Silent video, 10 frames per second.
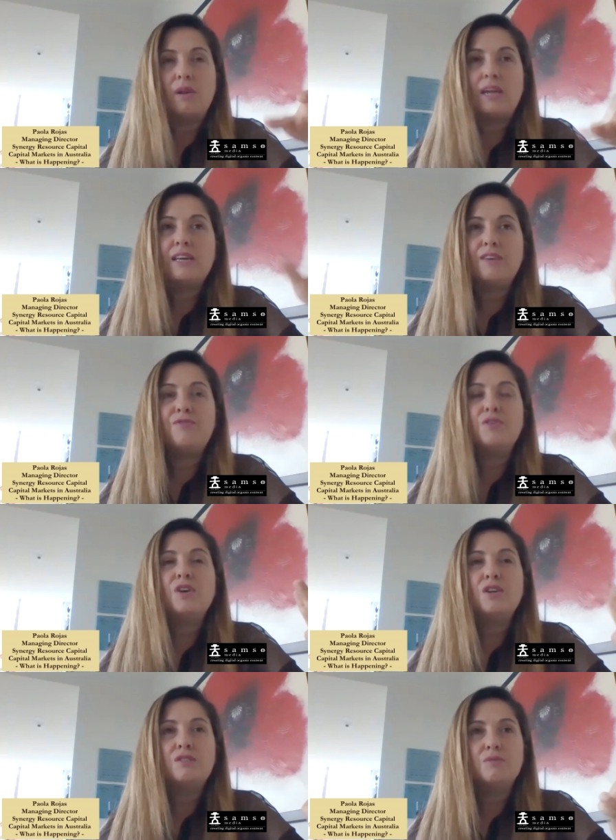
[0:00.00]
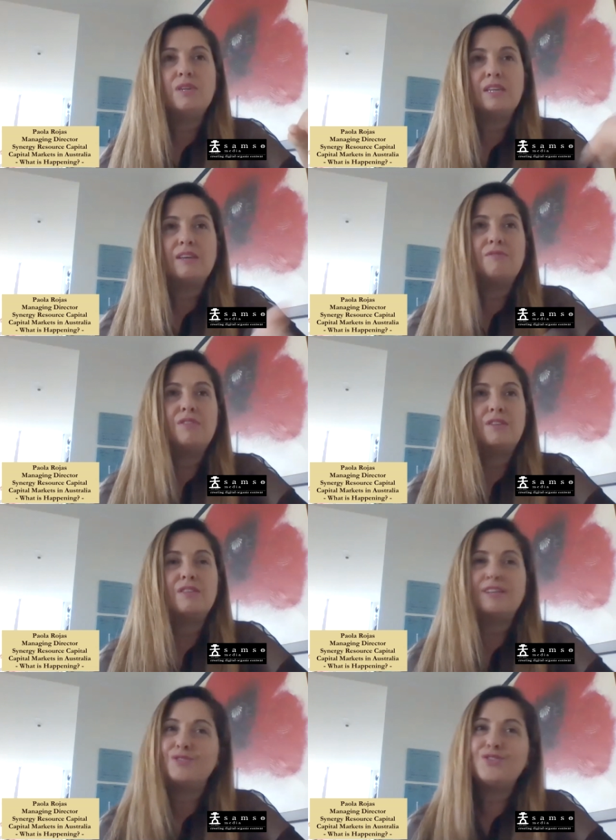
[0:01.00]
Like, if you're not doing everything
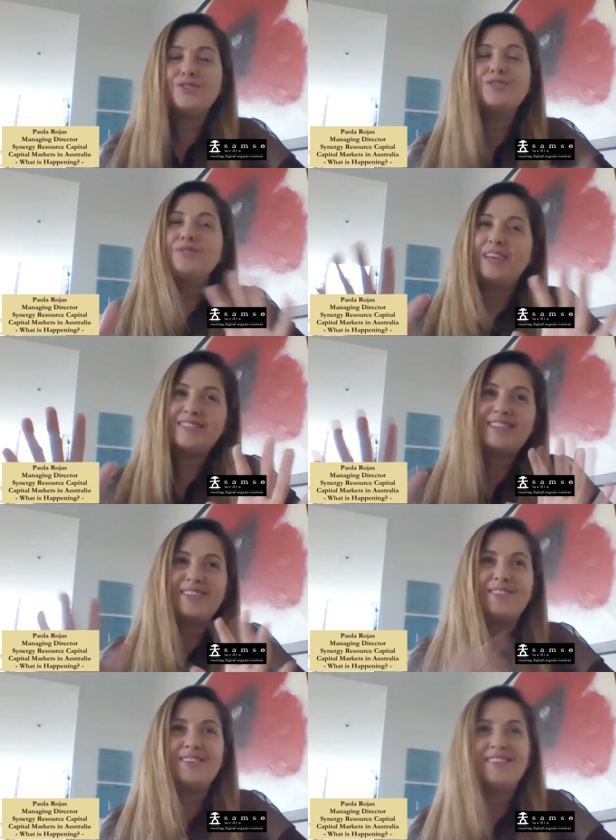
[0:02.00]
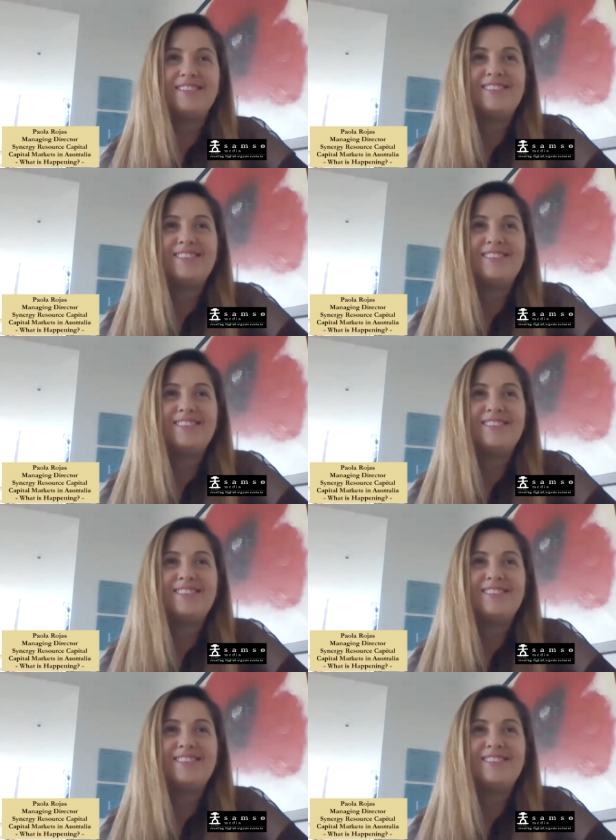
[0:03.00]
that you should do, that's another